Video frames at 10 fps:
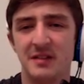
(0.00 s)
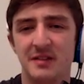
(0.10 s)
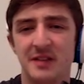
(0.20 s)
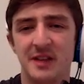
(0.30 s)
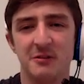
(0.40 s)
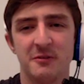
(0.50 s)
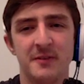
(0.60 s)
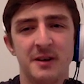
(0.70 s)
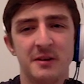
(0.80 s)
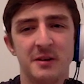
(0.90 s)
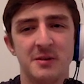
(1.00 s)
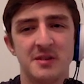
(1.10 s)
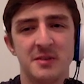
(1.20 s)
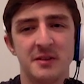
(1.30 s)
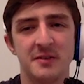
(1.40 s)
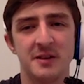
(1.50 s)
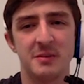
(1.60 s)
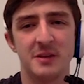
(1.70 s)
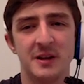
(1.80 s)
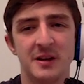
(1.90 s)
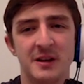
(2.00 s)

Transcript: That looks very quick to be a foul play.